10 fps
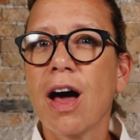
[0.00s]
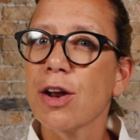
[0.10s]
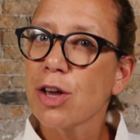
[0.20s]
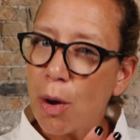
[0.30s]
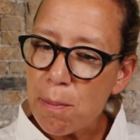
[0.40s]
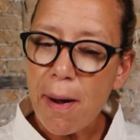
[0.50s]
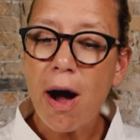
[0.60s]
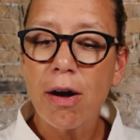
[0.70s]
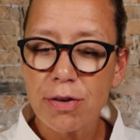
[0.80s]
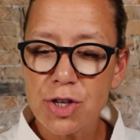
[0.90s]
of go in
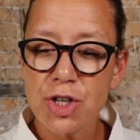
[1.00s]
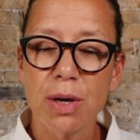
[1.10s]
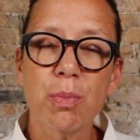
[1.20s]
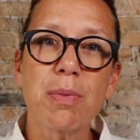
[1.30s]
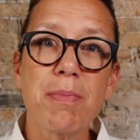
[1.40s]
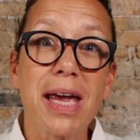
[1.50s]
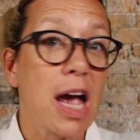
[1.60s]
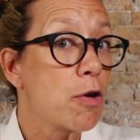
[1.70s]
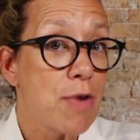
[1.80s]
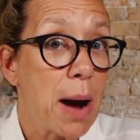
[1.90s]
partnership with
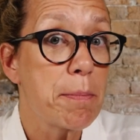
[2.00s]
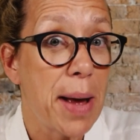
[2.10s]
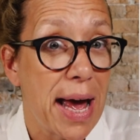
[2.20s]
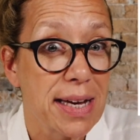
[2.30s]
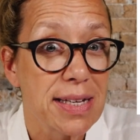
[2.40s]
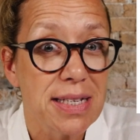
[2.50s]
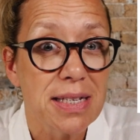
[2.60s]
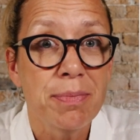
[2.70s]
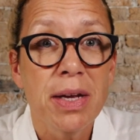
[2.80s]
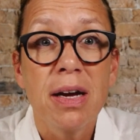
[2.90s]
me around
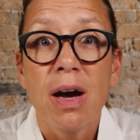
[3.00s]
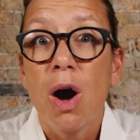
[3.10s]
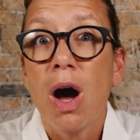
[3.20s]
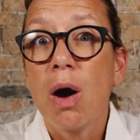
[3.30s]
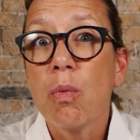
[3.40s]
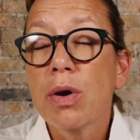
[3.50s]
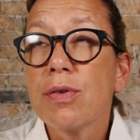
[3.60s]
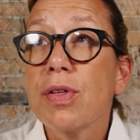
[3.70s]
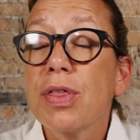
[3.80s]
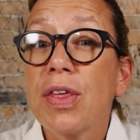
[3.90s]
pace. One
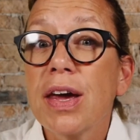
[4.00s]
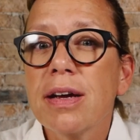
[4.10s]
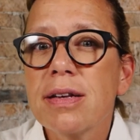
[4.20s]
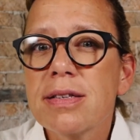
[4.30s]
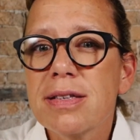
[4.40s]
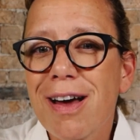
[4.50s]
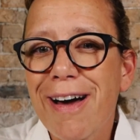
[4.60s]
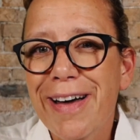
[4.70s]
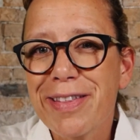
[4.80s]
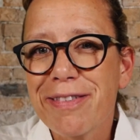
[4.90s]
of the things
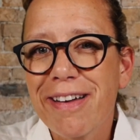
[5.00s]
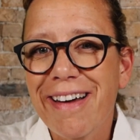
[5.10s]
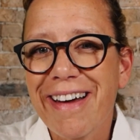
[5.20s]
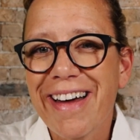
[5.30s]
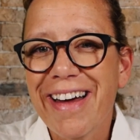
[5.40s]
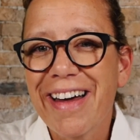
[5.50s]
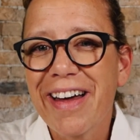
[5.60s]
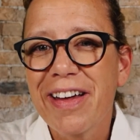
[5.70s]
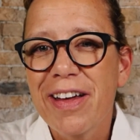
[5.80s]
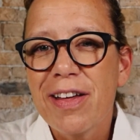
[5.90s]

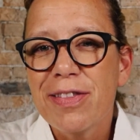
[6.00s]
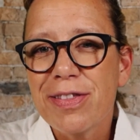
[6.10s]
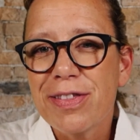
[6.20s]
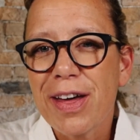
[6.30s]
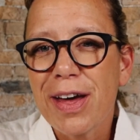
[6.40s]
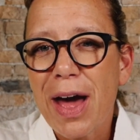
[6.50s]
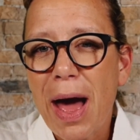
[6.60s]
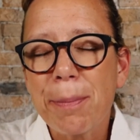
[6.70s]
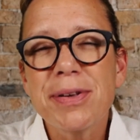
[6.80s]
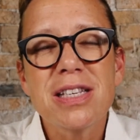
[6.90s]
that
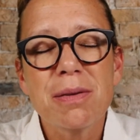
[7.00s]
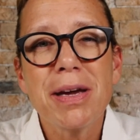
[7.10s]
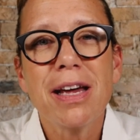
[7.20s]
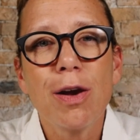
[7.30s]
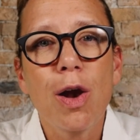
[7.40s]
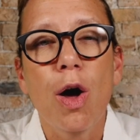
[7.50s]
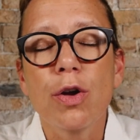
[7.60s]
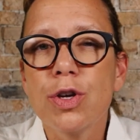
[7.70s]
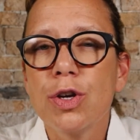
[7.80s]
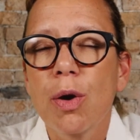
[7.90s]
happens to me a
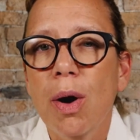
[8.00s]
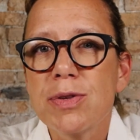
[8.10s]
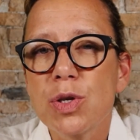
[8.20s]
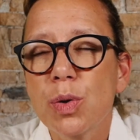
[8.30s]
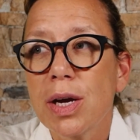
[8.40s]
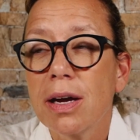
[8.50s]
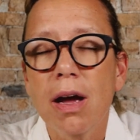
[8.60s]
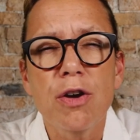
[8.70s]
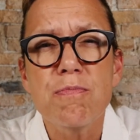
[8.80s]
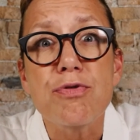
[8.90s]
lot, I'm talking
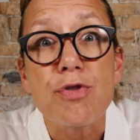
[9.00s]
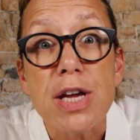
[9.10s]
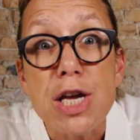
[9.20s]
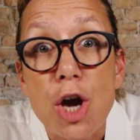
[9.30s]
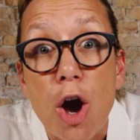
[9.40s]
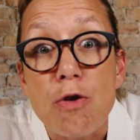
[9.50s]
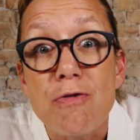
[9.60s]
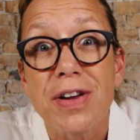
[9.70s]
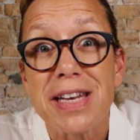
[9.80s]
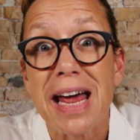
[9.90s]
kind of
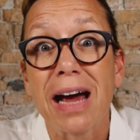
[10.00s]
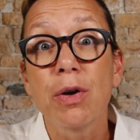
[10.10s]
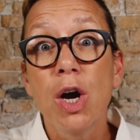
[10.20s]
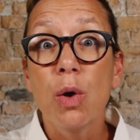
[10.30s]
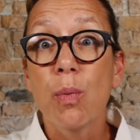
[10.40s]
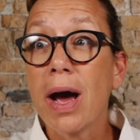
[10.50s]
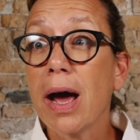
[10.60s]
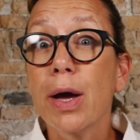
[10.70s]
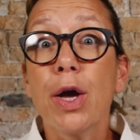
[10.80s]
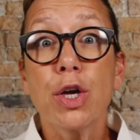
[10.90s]
pre-COVID now,
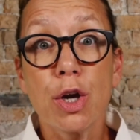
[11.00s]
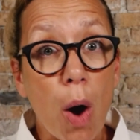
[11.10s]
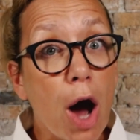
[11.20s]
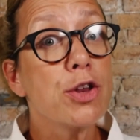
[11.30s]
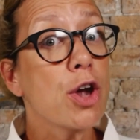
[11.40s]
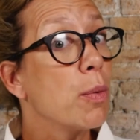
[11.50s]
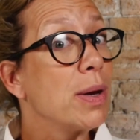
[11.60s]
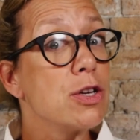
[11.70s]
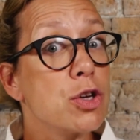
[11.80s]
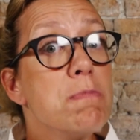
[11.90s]
where, I'd go
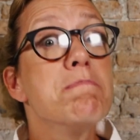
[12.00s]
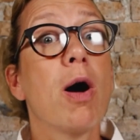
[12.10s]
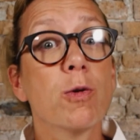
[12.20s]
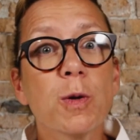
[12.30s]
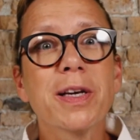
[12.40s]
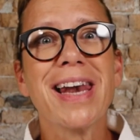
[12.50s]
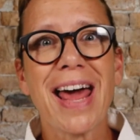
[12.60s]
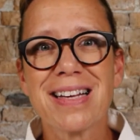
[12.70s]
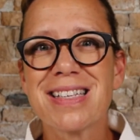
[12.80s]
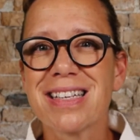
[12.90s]
in and do modelled
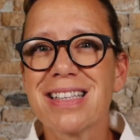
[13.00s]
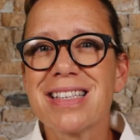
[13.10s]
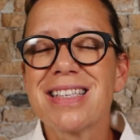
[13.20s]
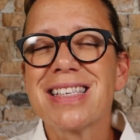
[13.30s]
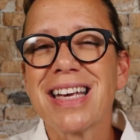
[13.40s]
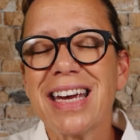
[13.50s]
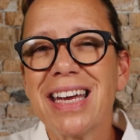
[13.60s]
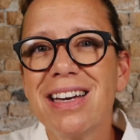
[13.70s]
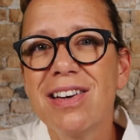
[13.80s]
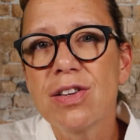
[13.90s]
lessons
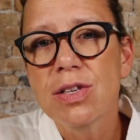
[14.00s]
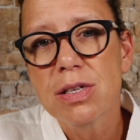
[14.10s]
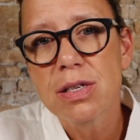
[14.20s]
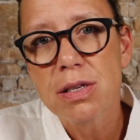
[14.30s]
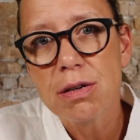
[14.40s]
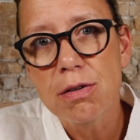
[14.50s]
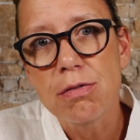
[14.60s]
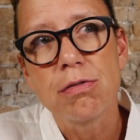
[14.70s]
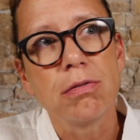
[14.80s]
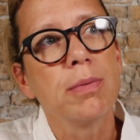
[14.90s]
in
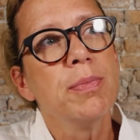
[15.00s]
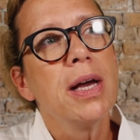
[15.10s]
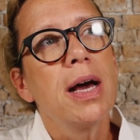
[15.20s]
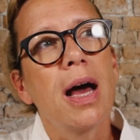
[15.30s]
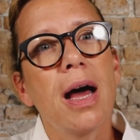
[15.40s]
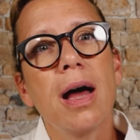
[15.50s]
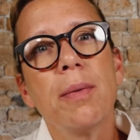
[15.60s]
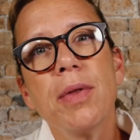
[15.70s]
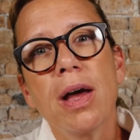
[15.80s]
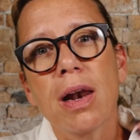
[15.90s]
school.
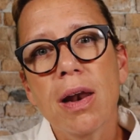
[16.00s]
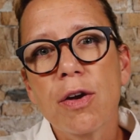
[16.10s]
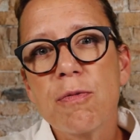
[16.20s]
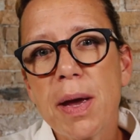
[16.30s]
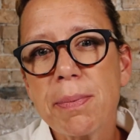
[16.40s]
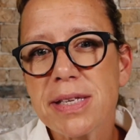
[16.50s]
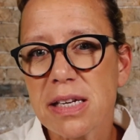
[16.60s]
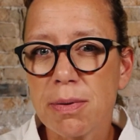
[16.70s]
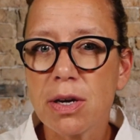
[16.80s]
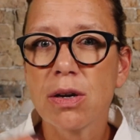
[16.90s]
A lot of people say
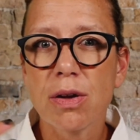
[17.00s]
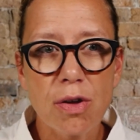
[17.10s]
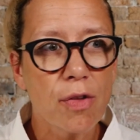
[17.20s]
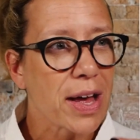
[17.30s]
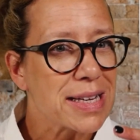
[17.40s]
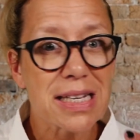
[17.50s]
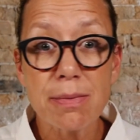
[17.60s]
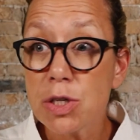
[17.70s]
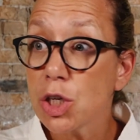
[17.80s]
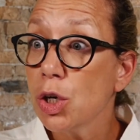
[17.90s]
to me, God, that
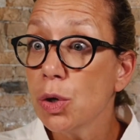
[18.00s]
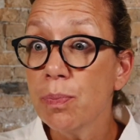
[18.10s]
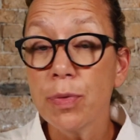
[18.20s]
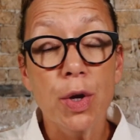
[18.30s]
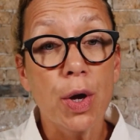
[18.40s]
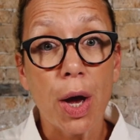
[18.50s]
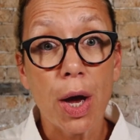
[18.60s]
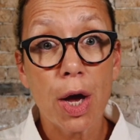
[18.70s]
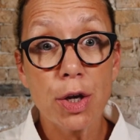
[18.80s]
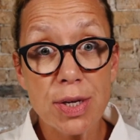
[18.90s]
seemed to,
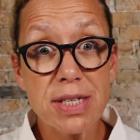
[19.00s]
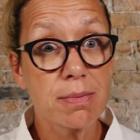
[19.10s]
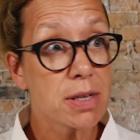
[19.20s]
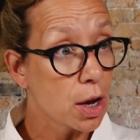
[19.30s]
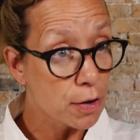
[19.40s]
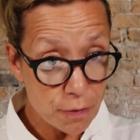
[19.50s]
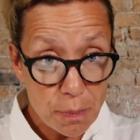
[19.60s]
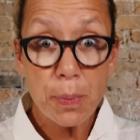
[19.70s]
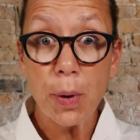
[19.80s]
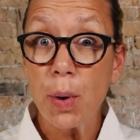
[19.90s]
you seem to kind of
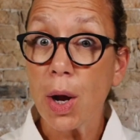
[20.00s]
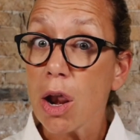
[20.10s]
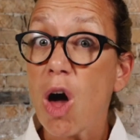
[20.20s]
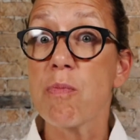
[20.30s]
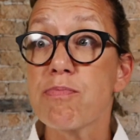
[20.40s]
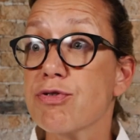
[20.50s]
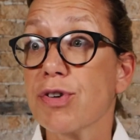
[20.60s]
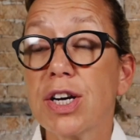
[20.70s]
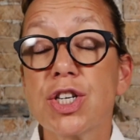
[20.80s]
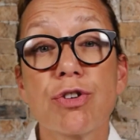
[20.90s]
put a lot of
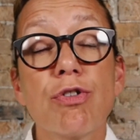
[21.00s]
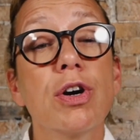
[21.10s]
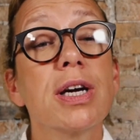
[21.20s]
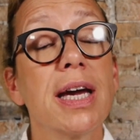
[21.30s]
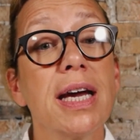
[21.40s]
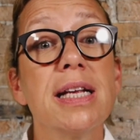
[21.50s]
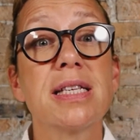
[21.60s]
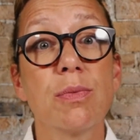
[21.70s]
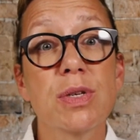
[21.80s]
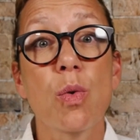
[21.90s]
pressure on
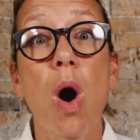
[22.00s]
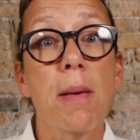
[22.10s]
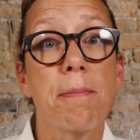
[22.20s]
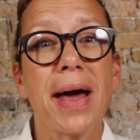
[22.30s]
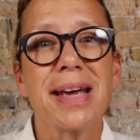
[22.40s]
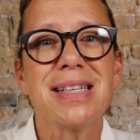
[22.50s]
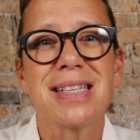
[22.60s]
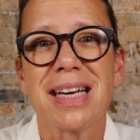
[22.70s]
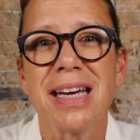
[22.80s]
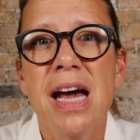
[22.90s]
kids. It was quite
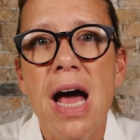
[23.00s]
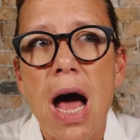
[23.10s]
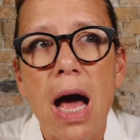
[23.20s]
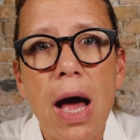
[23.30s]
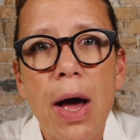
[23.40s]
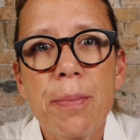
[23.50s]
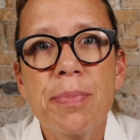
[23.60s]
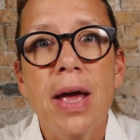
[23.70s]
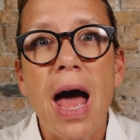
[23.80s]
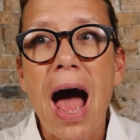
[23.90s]
pacey.
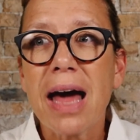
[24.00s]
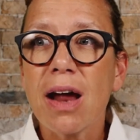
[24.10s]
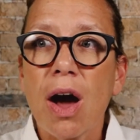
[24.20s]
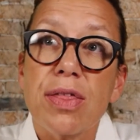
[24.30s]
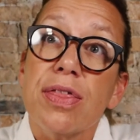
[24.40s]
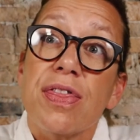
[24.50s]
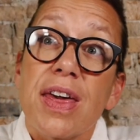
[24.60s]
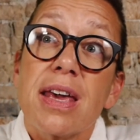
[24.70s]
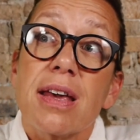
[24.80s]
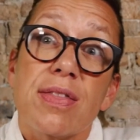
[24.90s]
And I
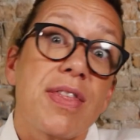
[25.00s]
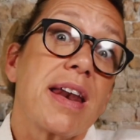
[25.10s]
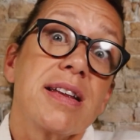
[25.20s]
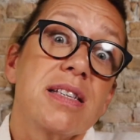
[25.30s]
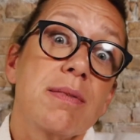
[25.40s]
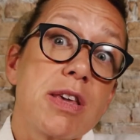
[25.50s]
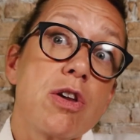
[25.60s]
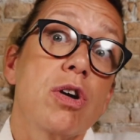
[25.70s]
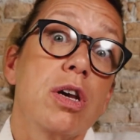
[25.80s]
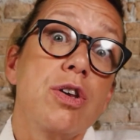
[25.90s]
think that is something
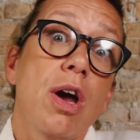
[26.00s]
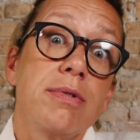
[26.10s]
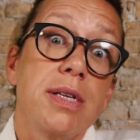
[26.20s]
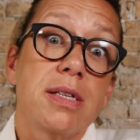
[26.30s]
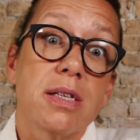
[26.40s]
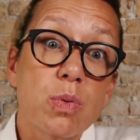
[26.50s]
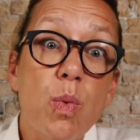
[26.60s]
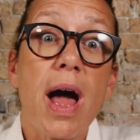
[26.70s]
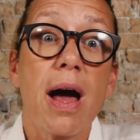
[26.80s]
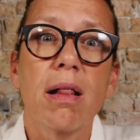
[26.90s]
you're going to notice as
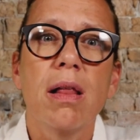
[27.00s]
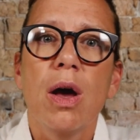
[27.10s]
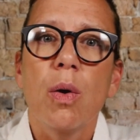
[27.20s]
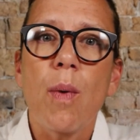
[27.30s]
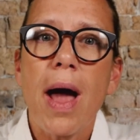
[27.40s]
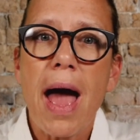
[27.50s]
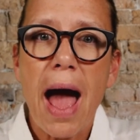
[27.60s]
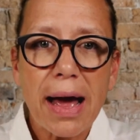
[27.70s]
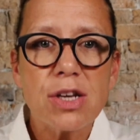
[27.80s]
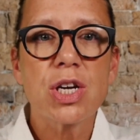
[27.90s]
well, where
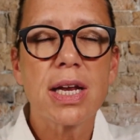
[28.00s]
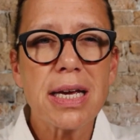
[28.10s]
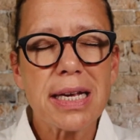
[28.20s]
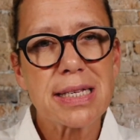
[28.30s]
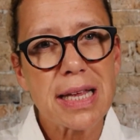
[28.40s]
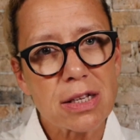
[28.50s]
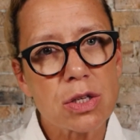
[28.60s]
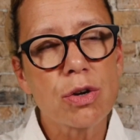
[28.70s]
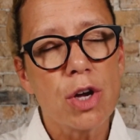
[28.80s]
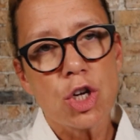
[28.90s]
actually it's that
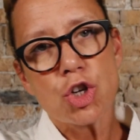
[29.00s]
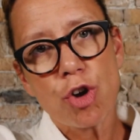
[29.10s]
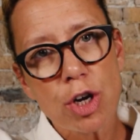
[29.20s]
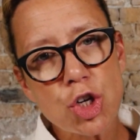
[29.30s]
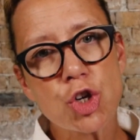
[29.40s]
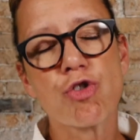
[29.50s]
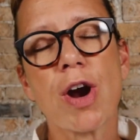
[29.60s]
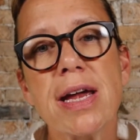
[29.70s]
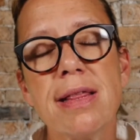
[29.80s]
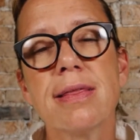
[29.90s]
sort of trying to
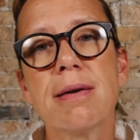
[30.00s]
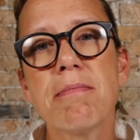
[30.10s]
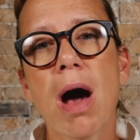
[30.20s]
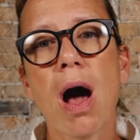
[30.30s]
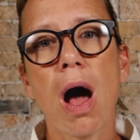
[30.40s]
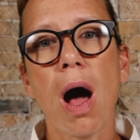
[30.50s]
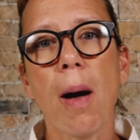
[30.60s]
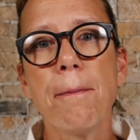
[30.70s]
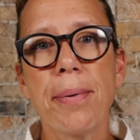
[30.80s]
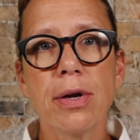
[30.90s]
train them
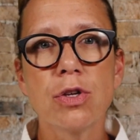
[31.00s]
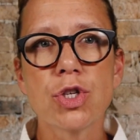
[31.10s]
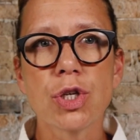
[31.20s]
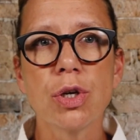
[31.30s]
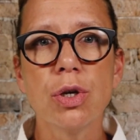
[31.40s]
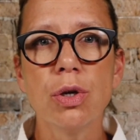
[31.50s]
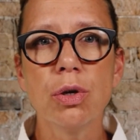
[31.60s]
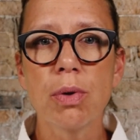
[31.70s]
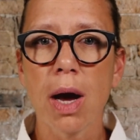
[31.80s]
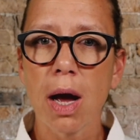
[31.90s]
up
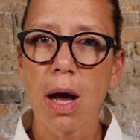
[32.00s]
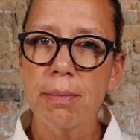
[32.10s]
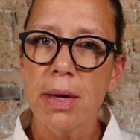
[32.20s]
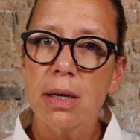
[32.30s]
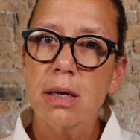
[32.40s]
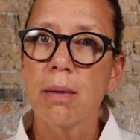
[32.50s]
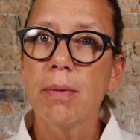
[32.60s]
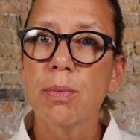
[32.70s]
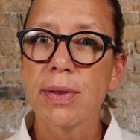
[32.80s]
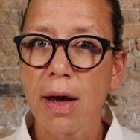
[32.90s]
to
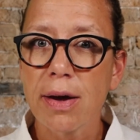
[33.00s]
come up with